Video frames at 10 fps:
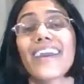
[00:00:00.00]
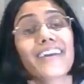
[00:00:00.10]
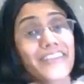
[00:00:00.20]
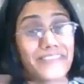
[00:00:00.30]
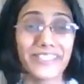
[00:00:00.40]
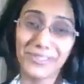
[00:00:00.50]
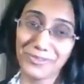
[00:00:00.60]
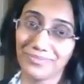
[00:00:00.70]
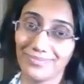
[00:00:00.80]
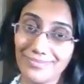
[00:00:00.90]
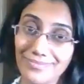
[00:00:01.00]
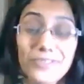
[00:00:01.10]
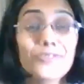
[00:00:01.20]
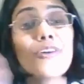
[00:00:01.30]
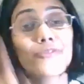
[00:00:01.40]
I can't even tell
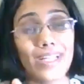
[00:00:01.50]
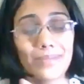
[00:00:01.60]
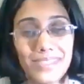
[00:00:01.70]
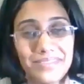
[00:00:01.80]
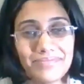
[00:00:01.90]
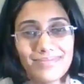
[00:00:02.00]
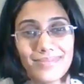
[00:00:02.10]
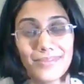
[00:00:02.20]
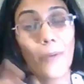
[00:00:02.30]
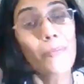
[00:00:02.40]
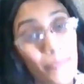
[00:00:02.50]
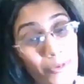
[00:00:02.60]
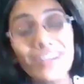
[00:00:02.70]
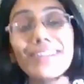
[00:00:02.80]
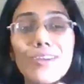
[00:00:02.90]
because you have to tell me. Now
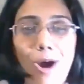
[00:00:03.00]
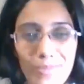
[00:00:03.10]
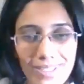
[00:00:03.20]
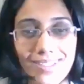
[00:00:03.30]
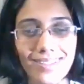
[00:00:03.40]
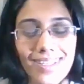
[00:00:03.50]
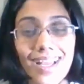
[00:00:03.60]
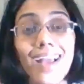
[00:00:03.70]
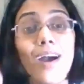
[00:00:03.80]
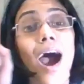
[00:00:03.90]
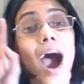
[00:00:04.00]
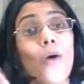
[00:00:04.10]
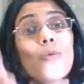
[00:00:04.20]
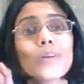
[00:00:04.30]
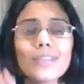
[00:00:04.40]
put in the comment,
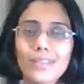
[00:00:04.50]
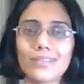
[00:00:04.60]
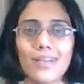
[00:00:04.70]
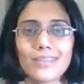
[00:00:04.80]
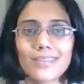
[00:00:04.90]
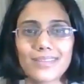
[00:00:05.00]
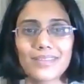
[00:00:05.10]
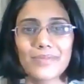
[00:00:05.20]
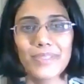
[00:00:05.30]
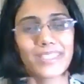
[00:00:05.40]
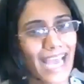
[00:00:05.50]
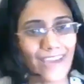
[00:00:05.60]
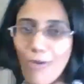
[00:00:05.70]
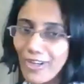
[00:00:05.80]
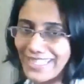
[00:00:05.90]
how were the results? Because
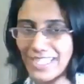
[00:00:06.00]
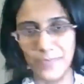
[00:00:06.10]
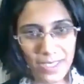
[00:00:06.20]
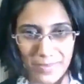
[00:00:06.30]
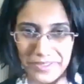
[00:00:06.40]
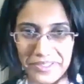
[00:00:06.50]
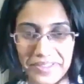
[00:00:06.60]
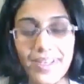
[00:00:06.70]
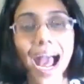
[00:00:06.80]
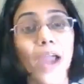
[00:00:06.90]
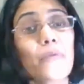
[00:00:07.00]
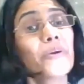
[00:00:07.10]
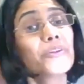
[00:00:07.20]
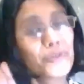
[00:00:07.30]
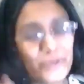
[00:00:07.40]
I've already experimented. I
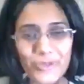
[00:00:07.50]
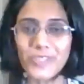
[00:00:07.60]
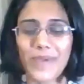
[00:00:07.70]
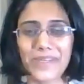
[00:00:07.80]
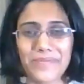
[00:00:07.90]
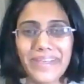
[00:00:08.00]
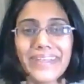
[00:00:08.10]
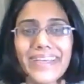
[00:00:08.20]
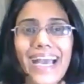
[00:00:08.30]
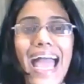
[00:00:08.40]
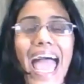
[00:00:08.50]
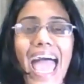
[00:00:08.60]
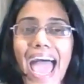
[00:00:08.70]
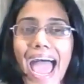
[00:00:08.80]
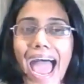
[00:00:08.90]
want you to experiment.
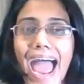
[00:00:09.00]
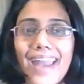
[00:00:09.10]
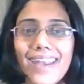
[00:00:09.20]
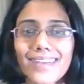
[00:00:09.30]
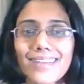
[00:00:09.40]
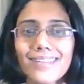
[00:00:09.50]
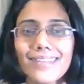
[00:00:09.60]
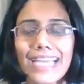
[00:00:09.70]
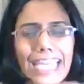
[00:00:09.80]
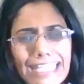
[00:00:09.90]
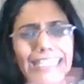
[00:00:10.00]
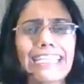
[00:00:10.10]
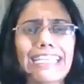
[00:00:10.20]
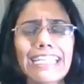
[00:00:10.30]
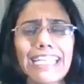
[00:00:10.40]
And uh,
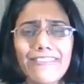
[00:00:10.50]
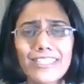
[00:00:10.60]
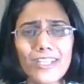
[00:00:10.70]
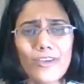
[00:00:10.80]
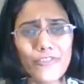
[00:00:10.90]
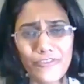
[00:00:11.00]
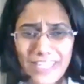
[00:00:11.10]
anything and everything of the